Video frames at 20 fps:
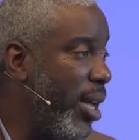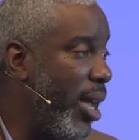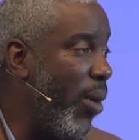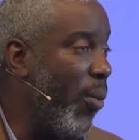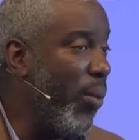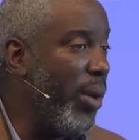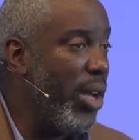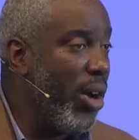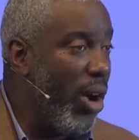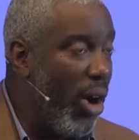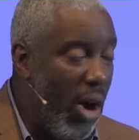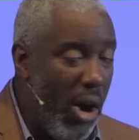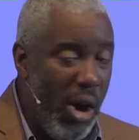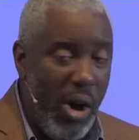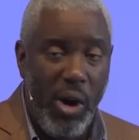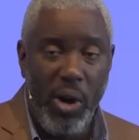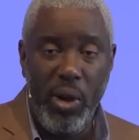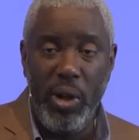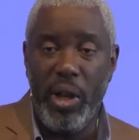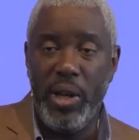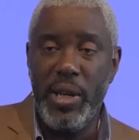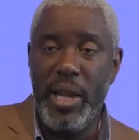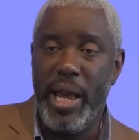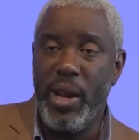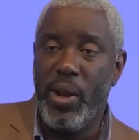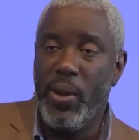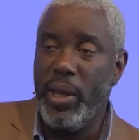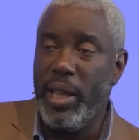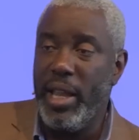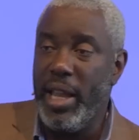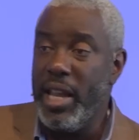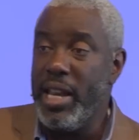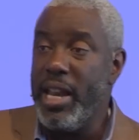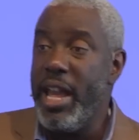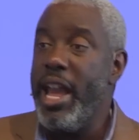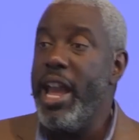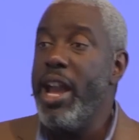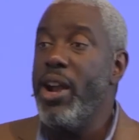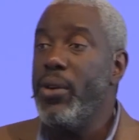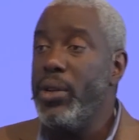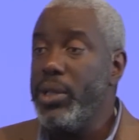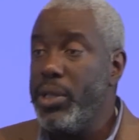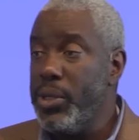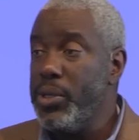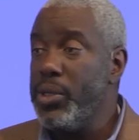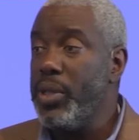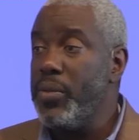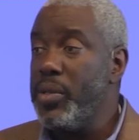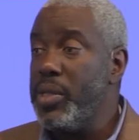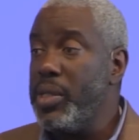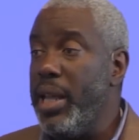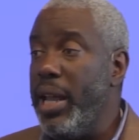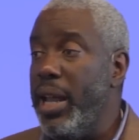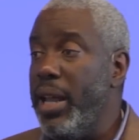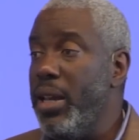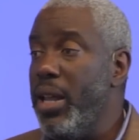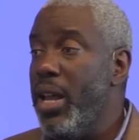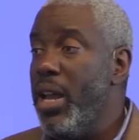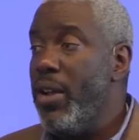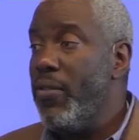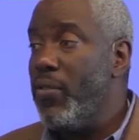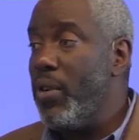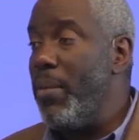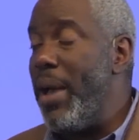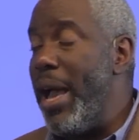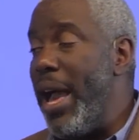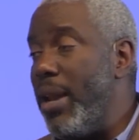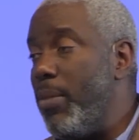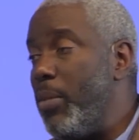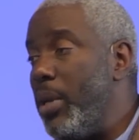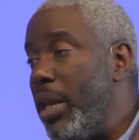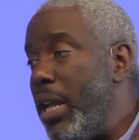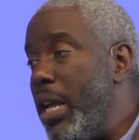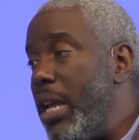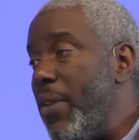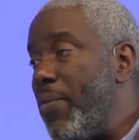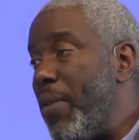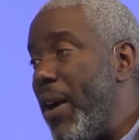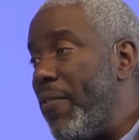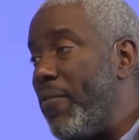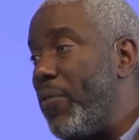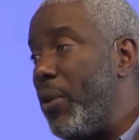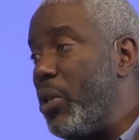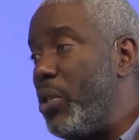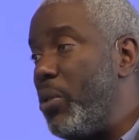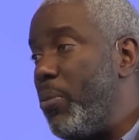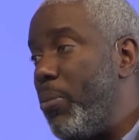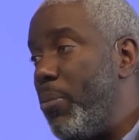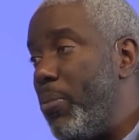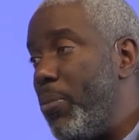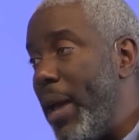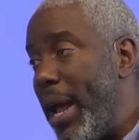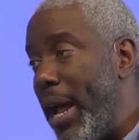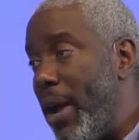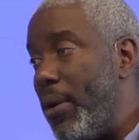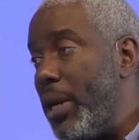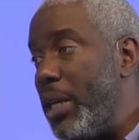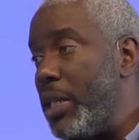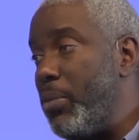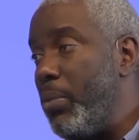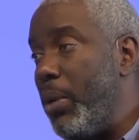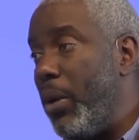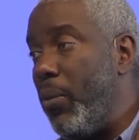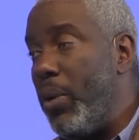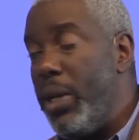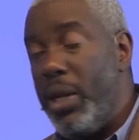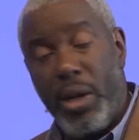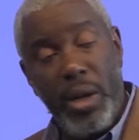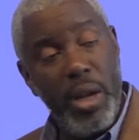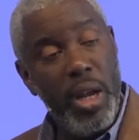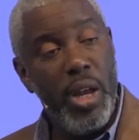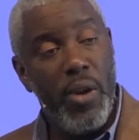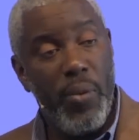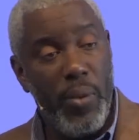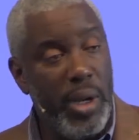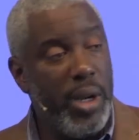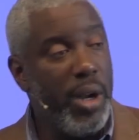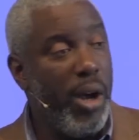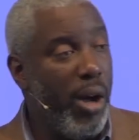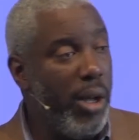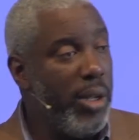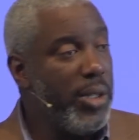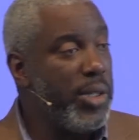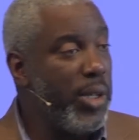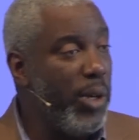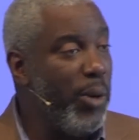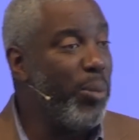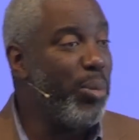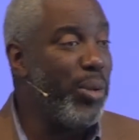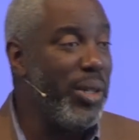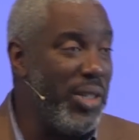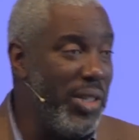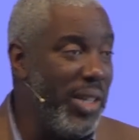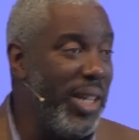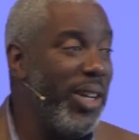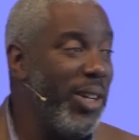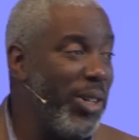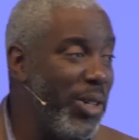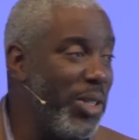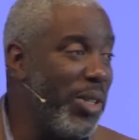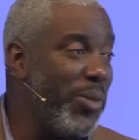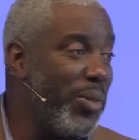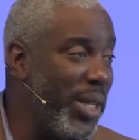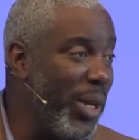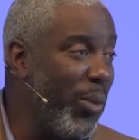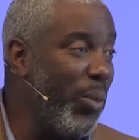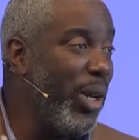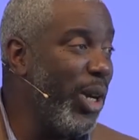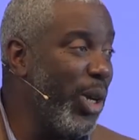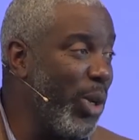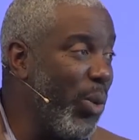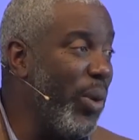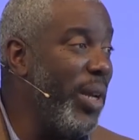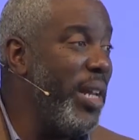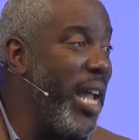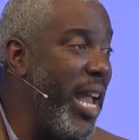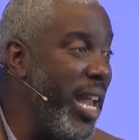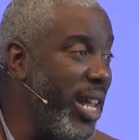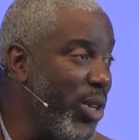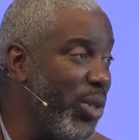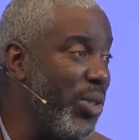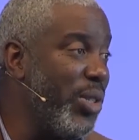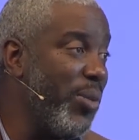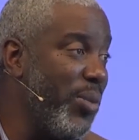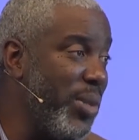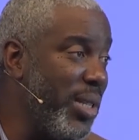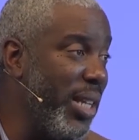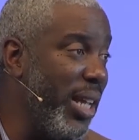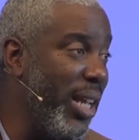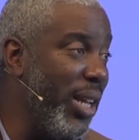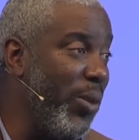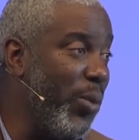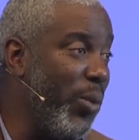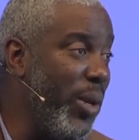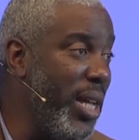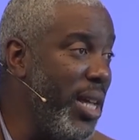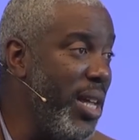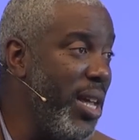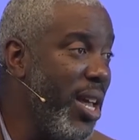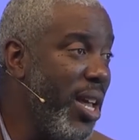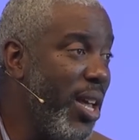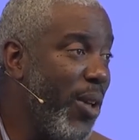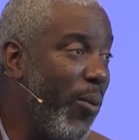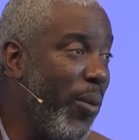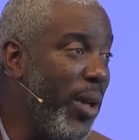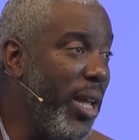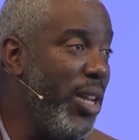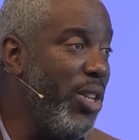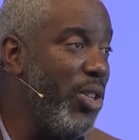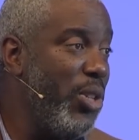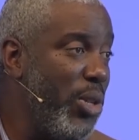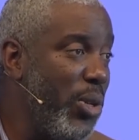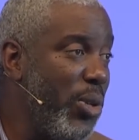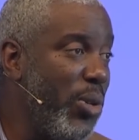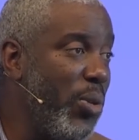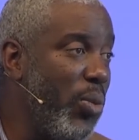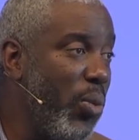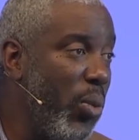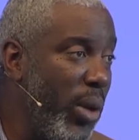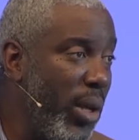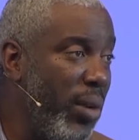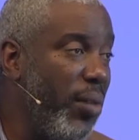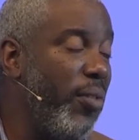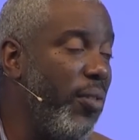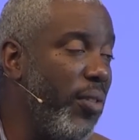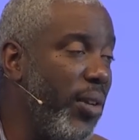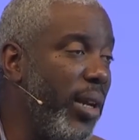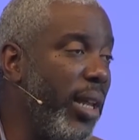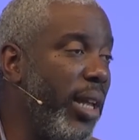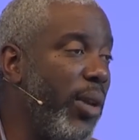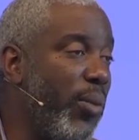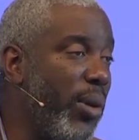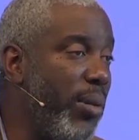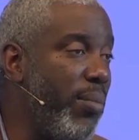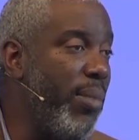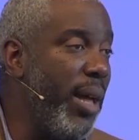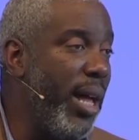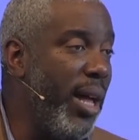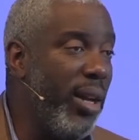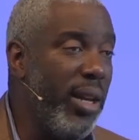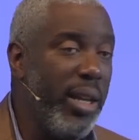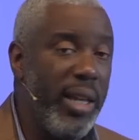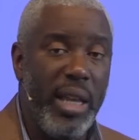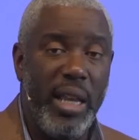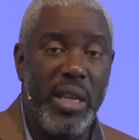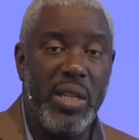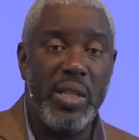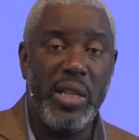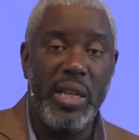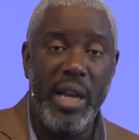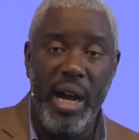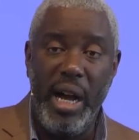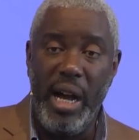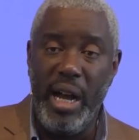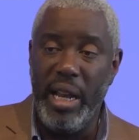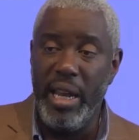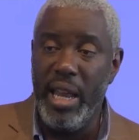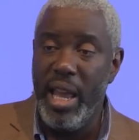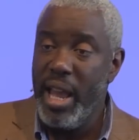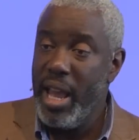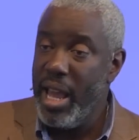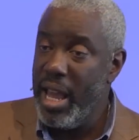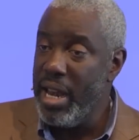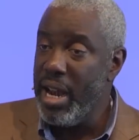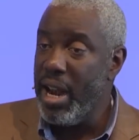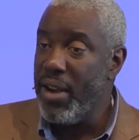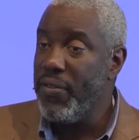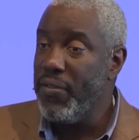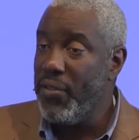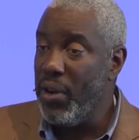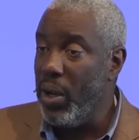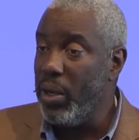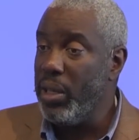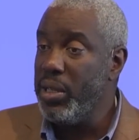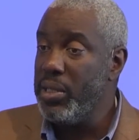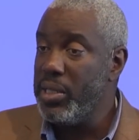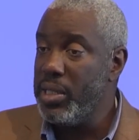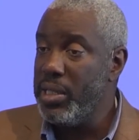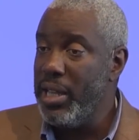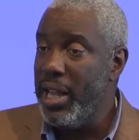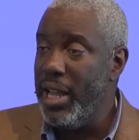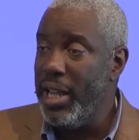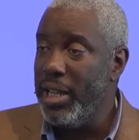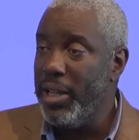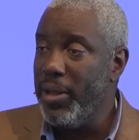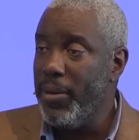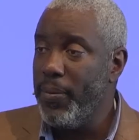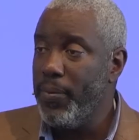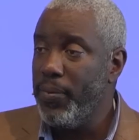And we all are not only inheritors of sin from Adam and Eve, our first parents, but we are, we are also progenitors of sin. We are creators of sin. We, we do willfully rebel against God in our fallen state.